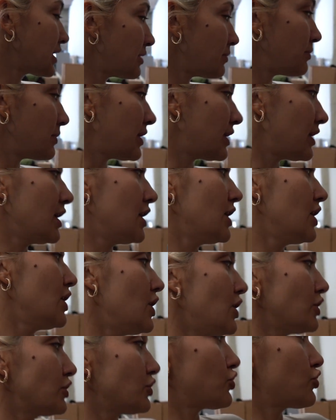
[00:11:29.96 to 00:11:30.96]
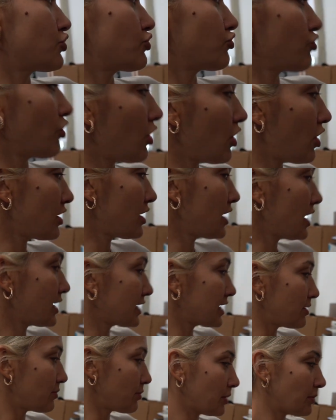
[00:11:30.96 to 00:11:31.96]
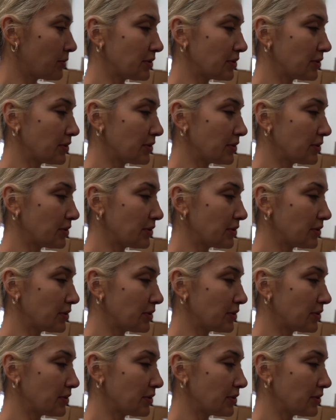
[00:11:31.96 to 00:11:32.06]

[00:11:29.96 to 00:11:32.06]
keep me strong, keep my